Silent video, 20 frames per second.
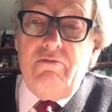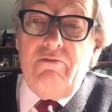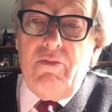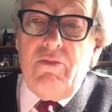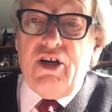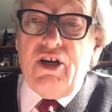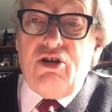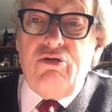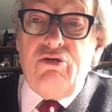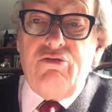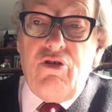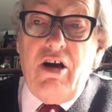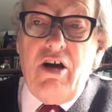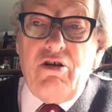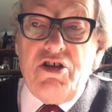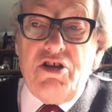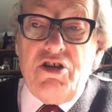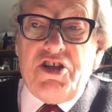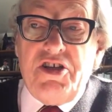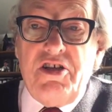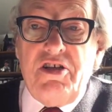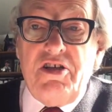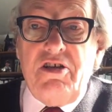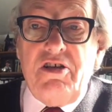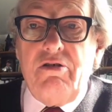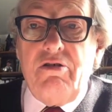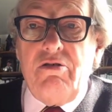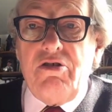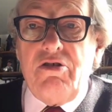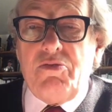Michael Rosen,
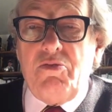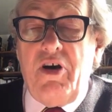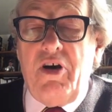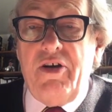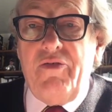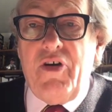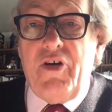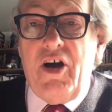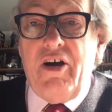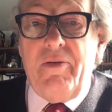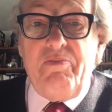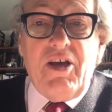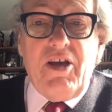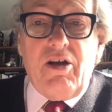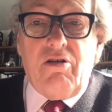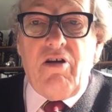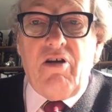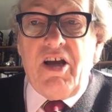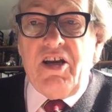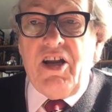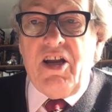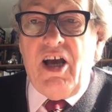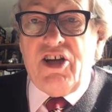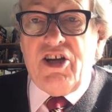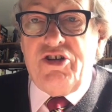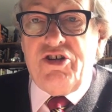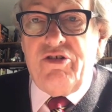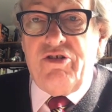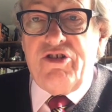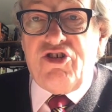who's one of our great
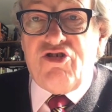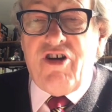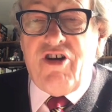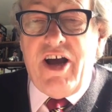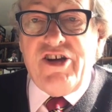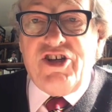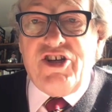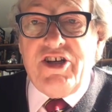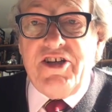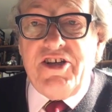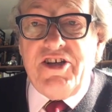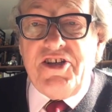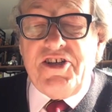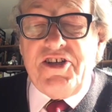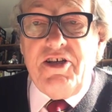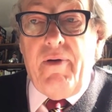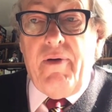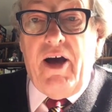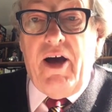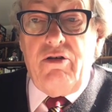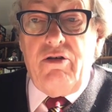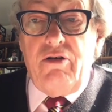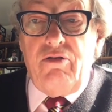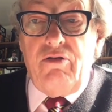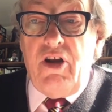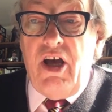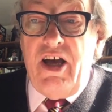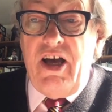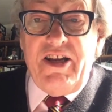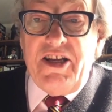national treasures and who
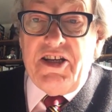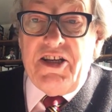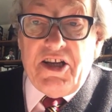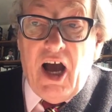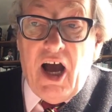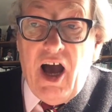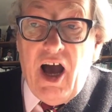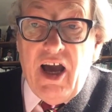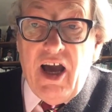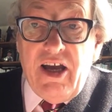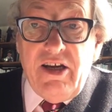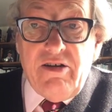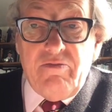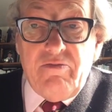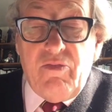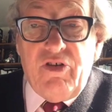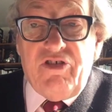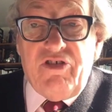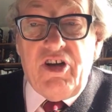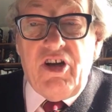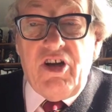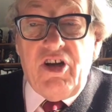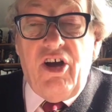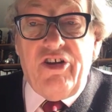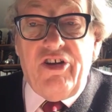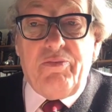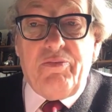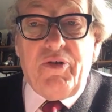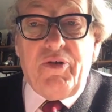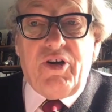nearly died and was in
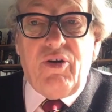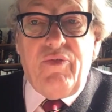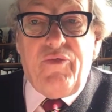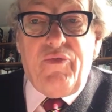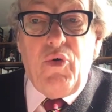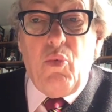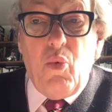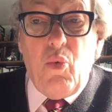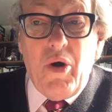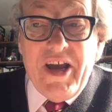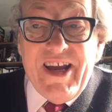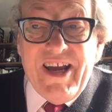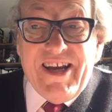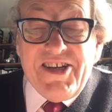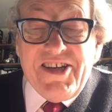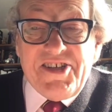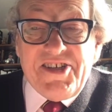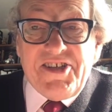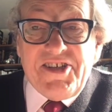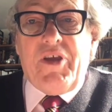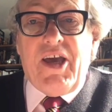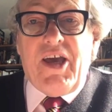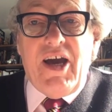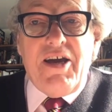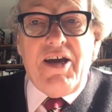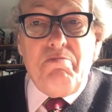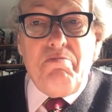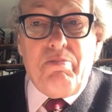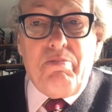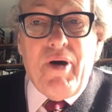hospital for weeks,
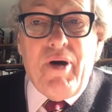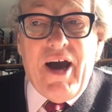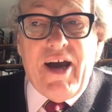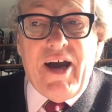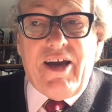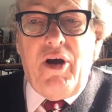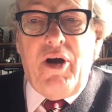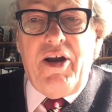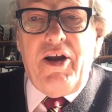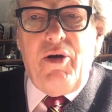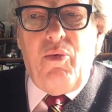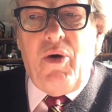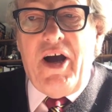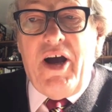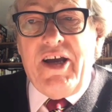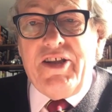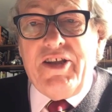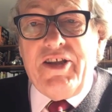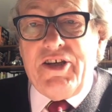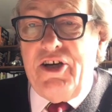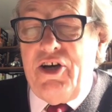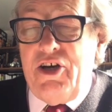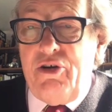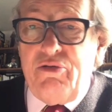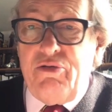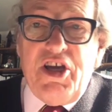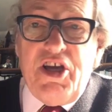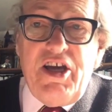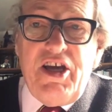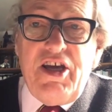came back in a way that
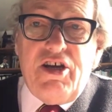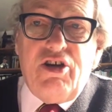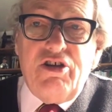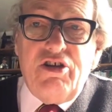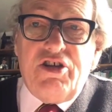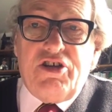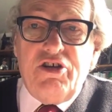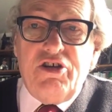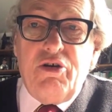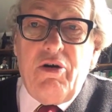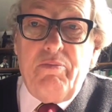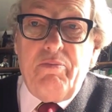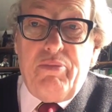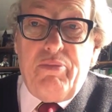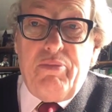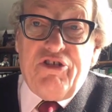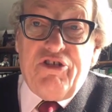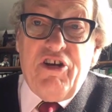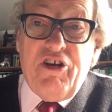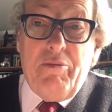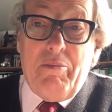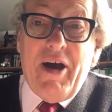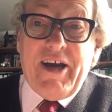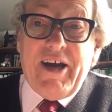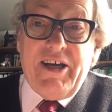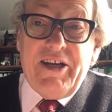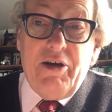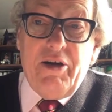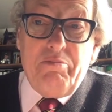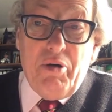only he could do and put her back
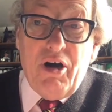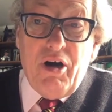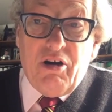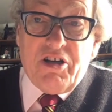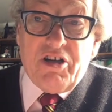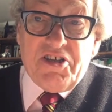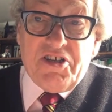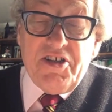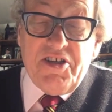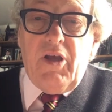in her box.